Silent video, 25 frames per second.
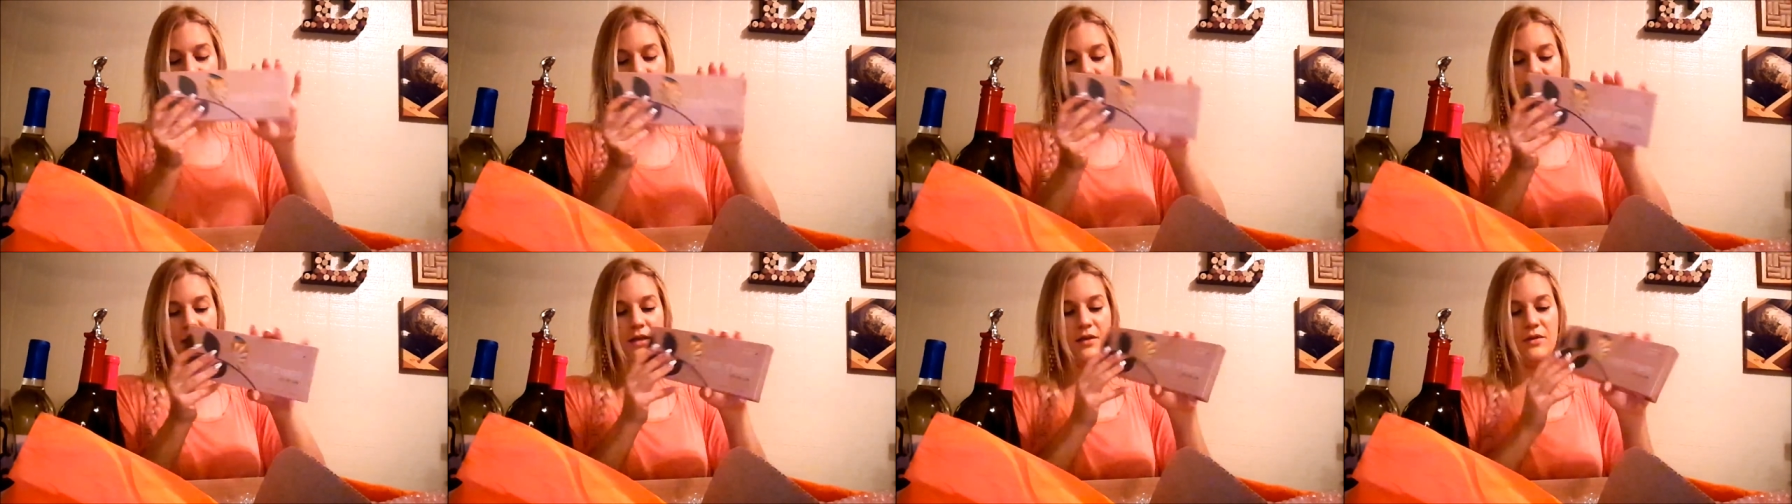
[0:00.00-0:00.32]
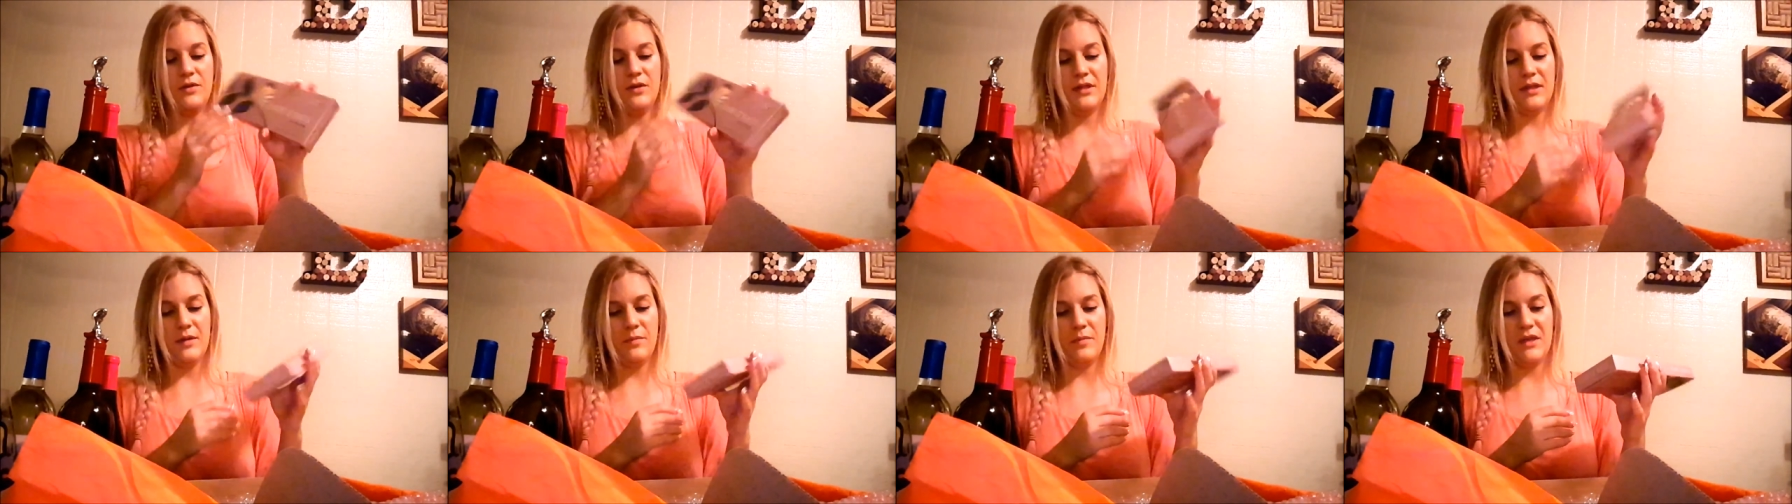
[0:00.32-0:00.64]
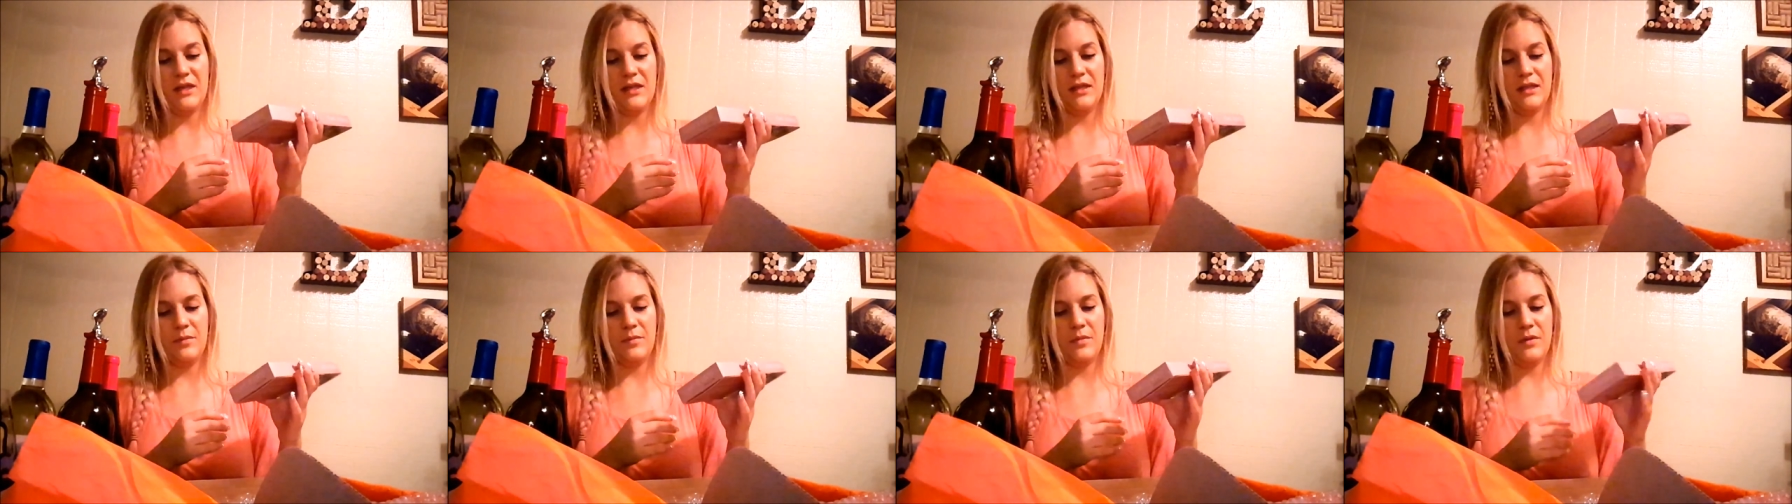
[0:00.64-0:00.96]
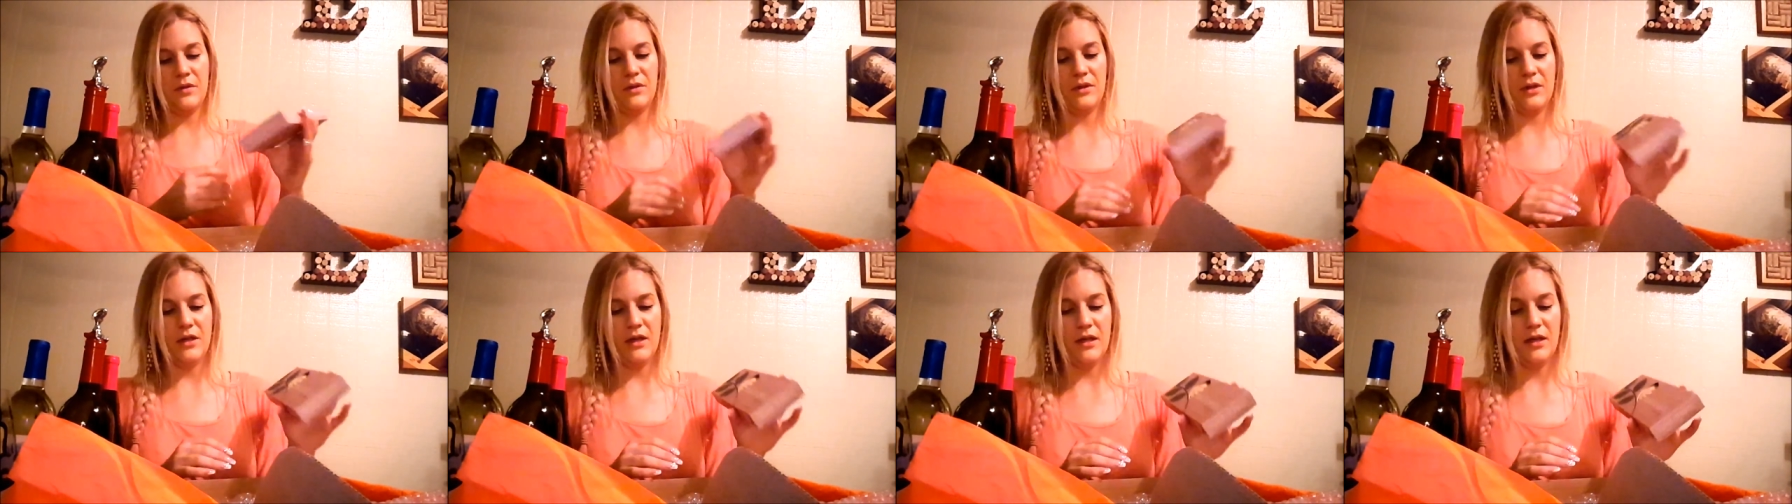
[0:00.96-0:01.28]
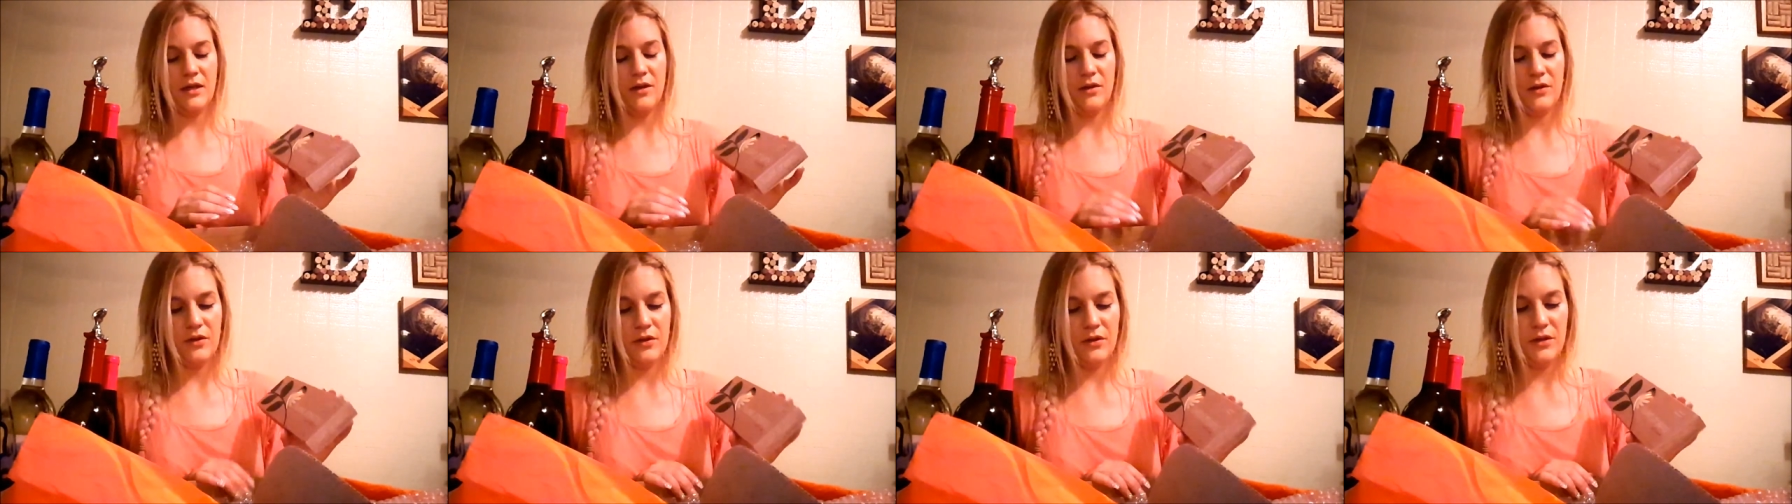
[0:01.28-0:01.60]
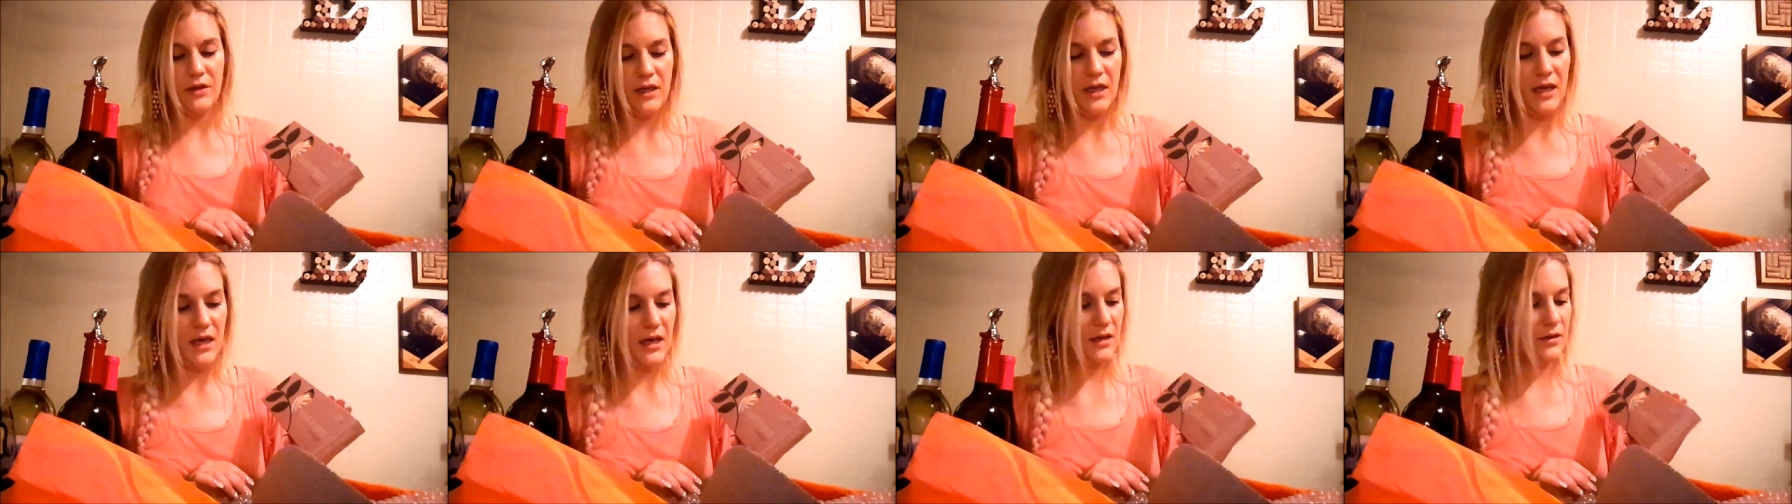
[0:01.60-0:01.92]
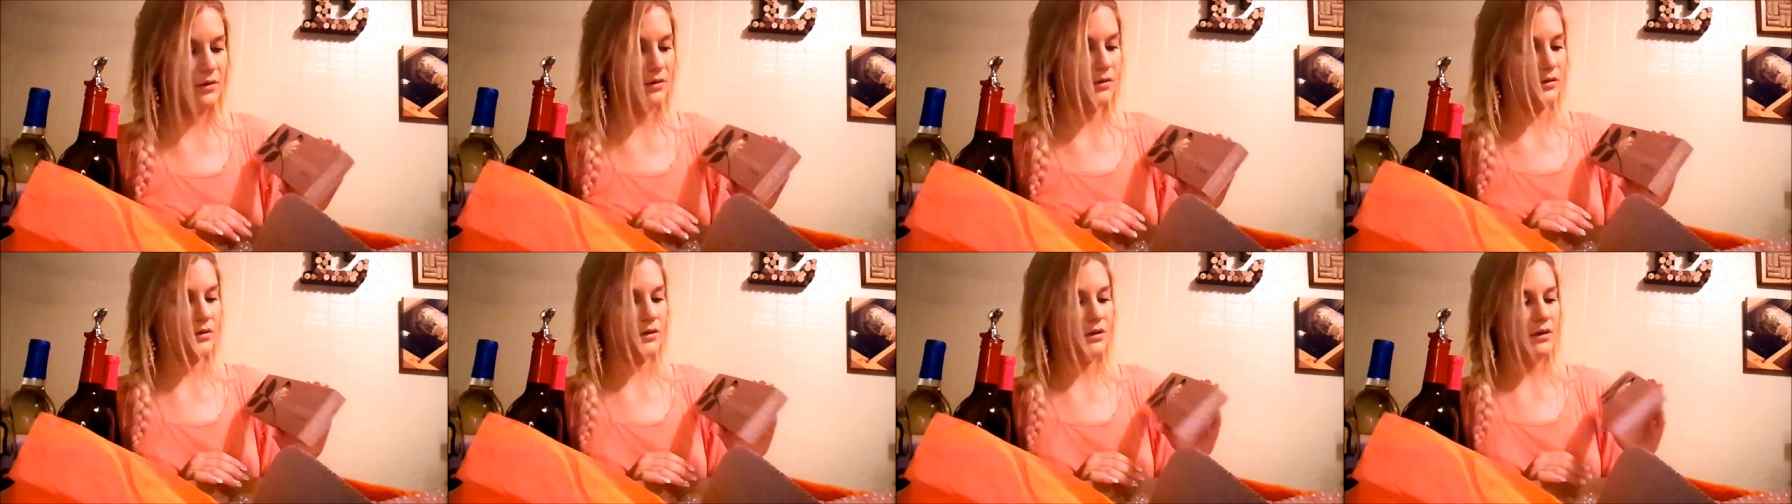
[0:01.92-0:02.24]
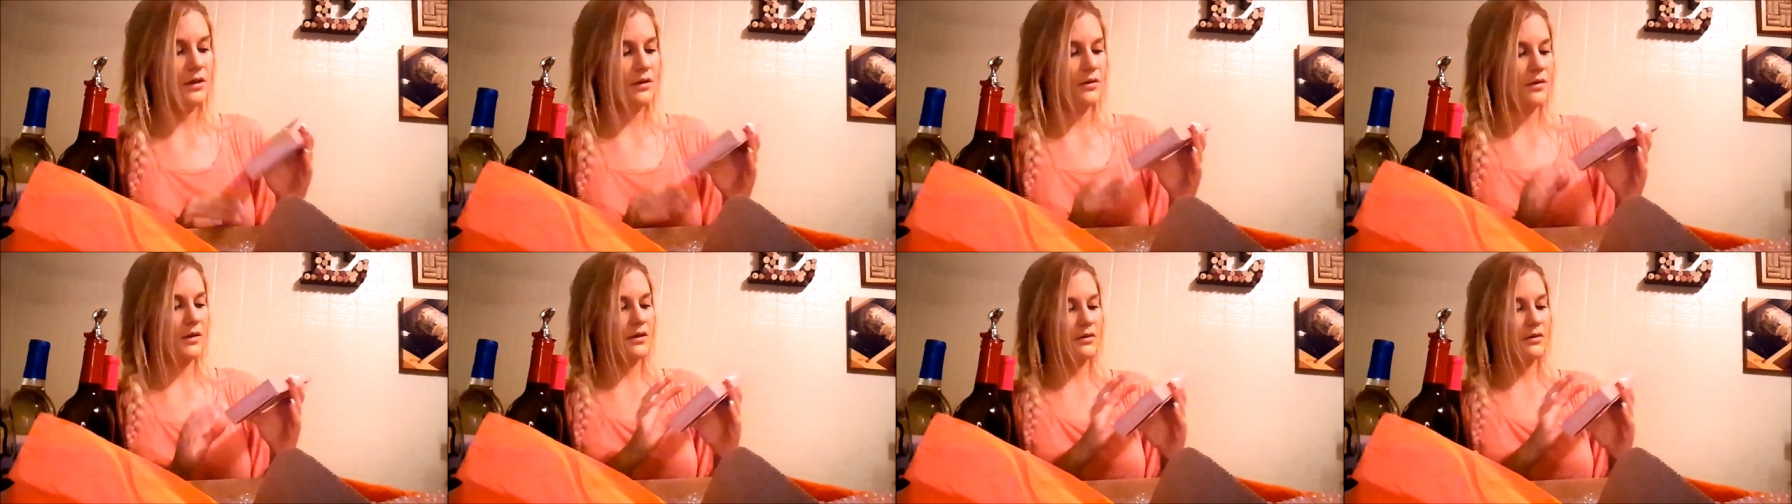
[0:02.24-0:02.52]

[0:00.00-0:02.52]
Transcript: I knew something smelled good. Oh, there's a candle too.